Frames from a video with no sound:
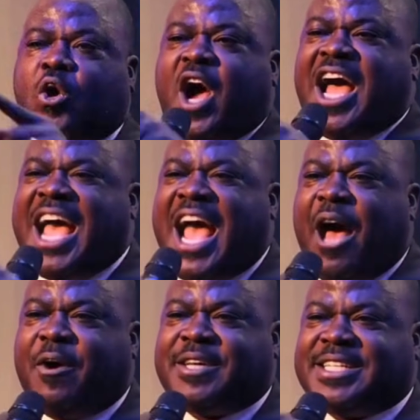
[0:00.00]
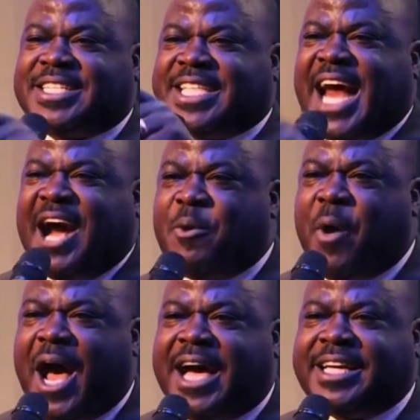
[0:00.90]
application of those
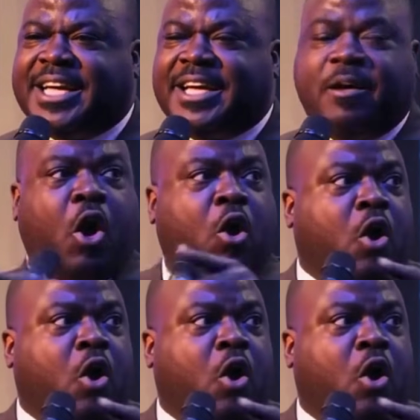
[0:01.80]
principles, they are